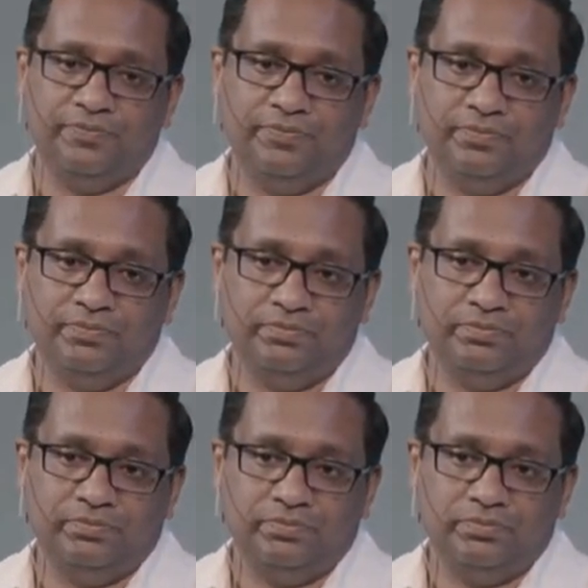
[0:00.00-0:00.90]
you wouldn't
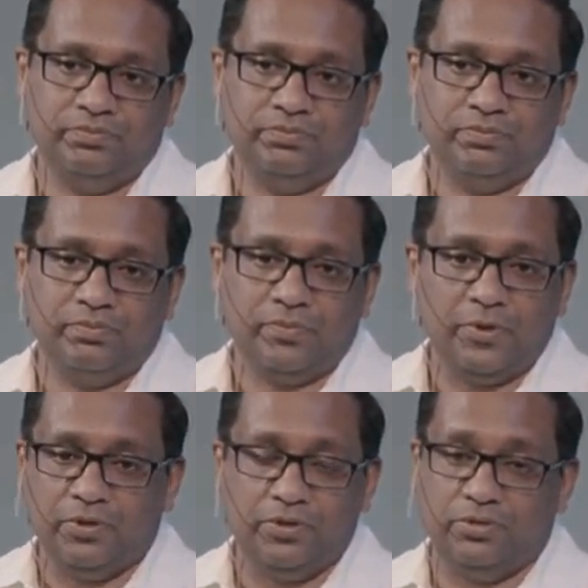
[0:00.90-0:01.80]
want that
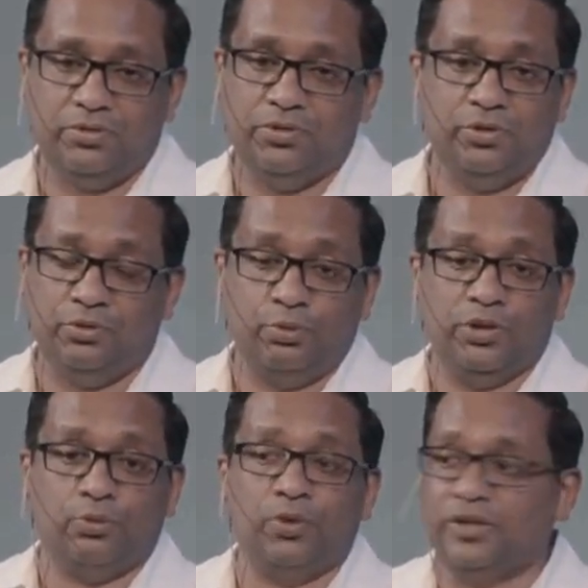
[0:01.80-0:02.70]
exposed.
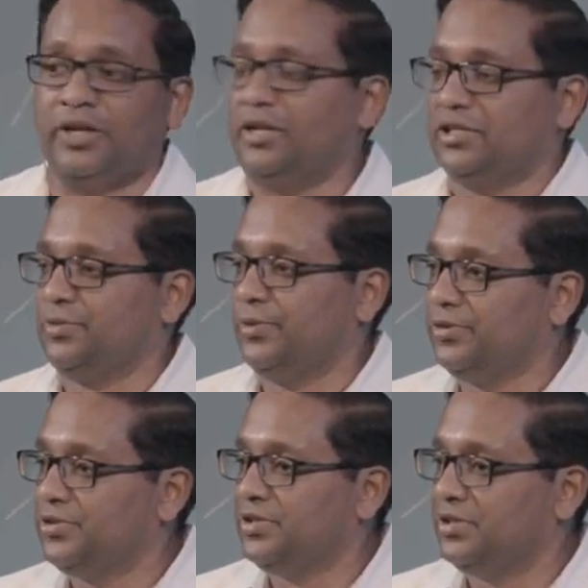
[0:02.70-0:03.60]
We need
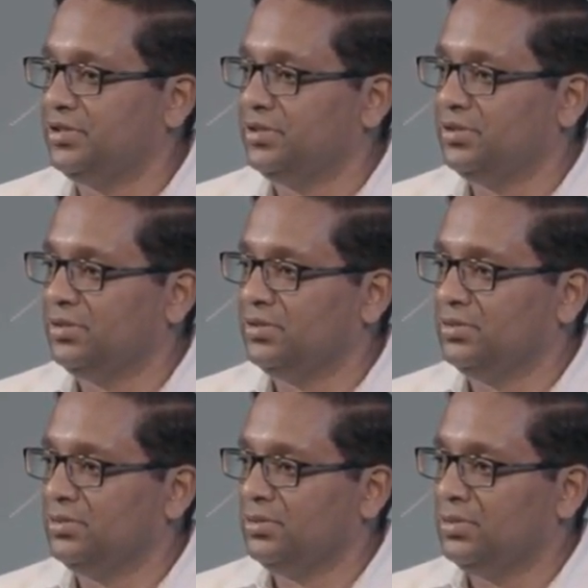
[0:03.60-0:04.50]
to be a people of
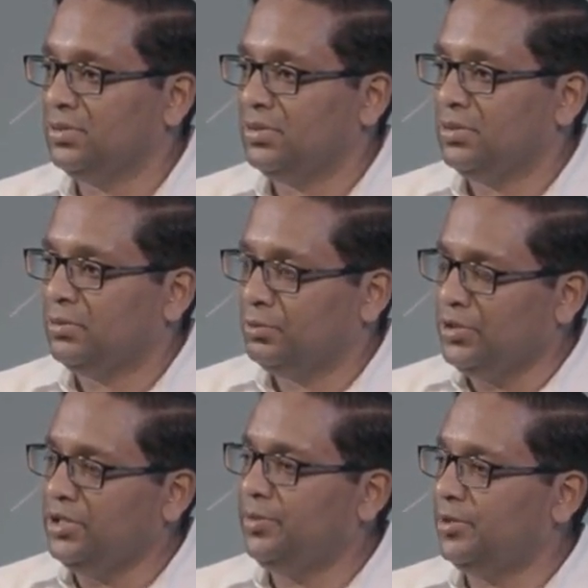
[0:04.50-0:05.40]
humility.
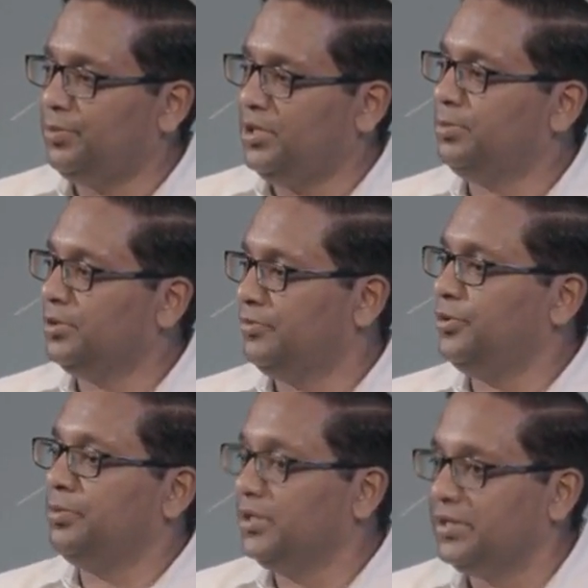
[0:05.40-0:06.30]
We need to
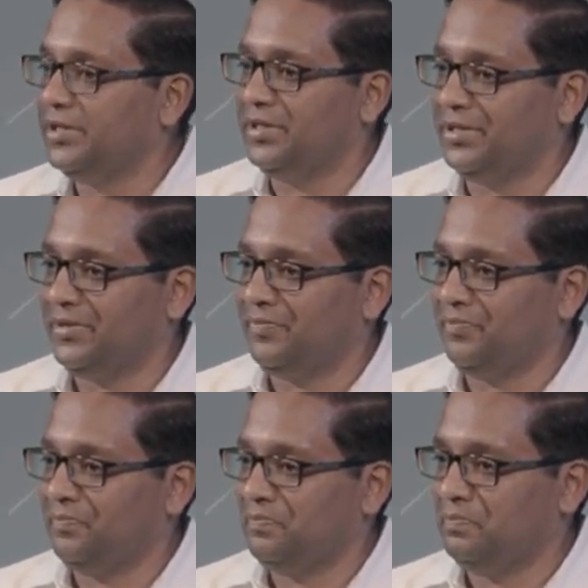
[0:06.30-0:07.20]
be a people that
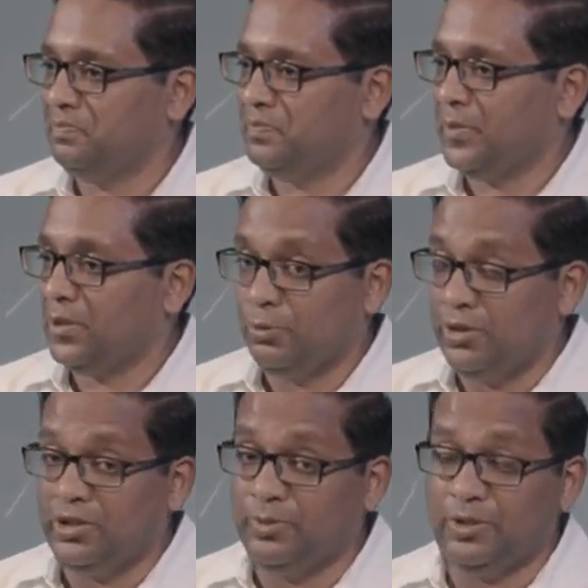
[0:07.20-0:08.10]
says, God,
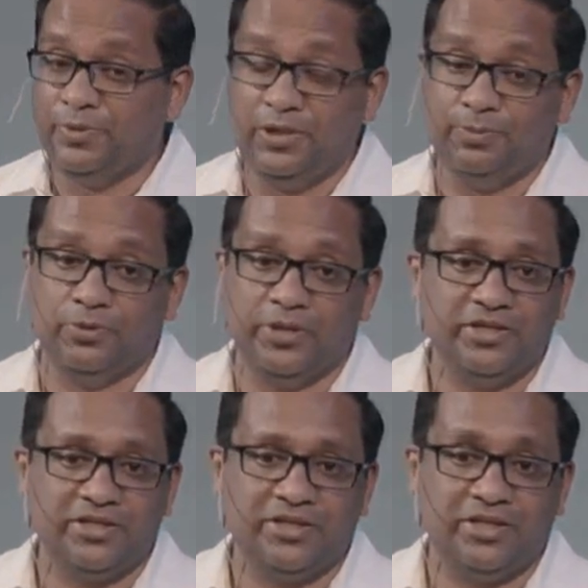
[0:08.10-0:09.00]
it is only by
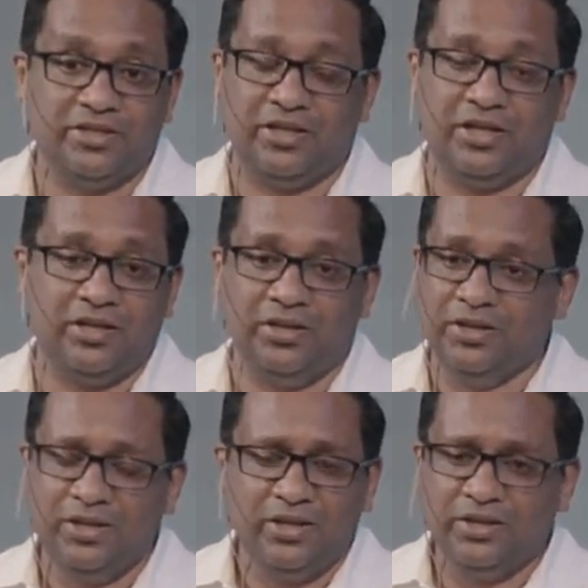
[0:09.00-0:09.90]
your grace that I
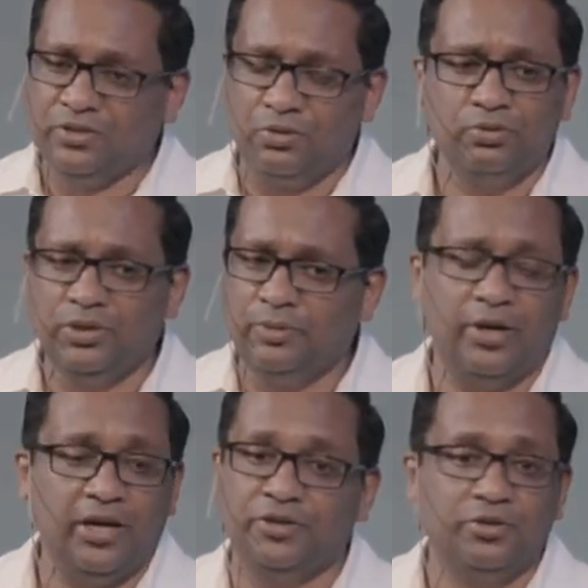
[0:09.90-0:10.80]
stand.
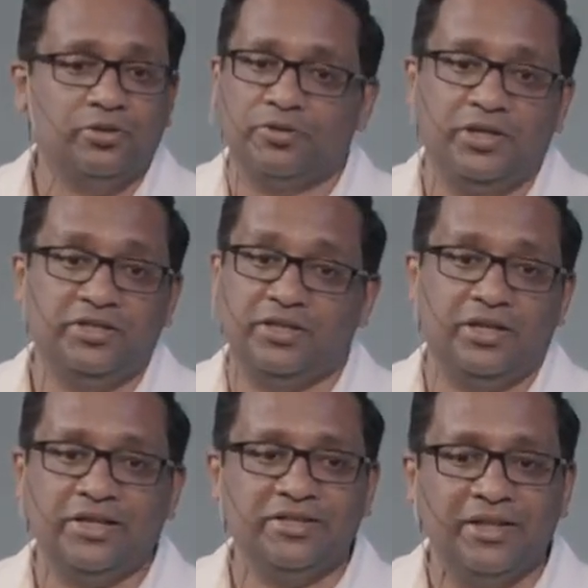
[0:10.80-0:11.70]
It is
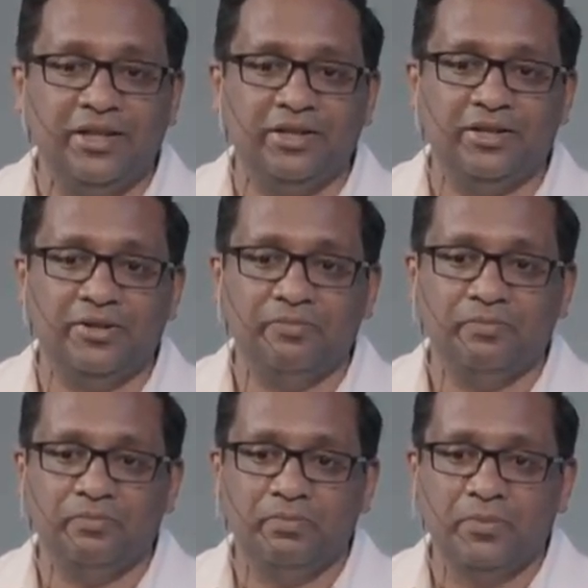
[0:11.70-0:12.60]
only because of your